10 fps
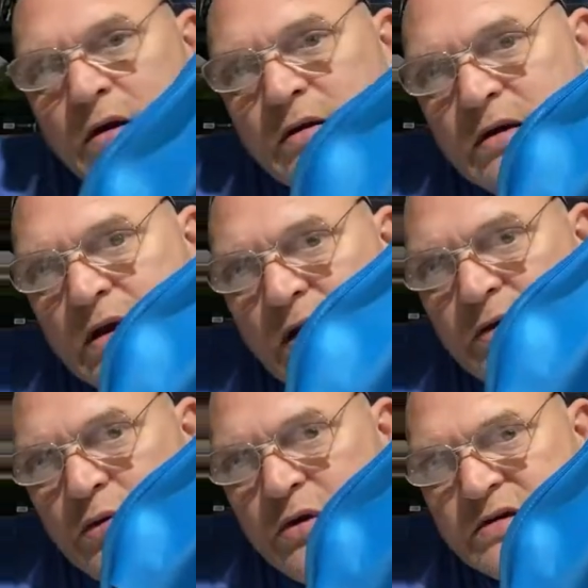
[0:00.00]
than I
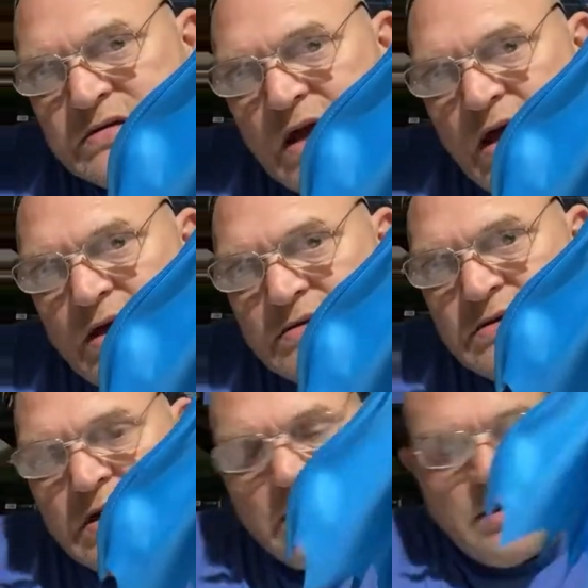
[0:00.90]
do this
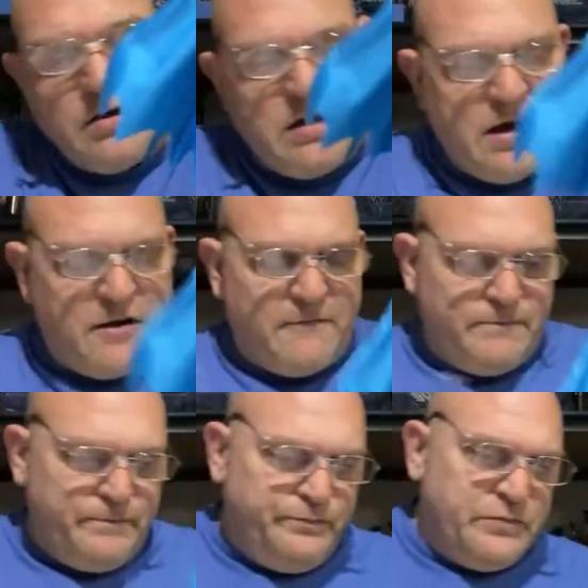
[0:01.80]
size. Now,
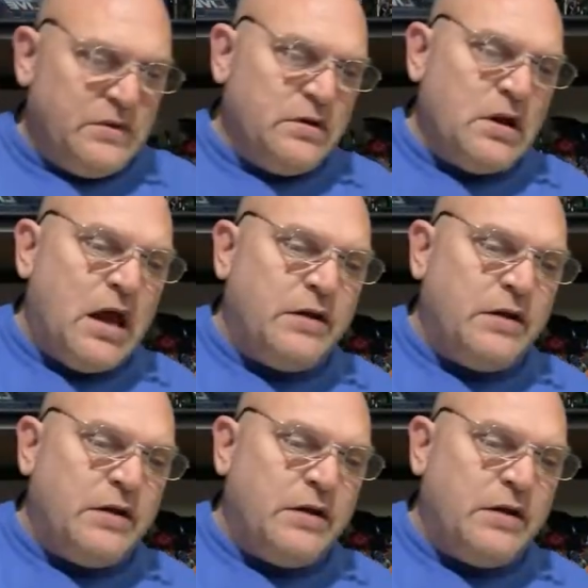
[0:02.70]
I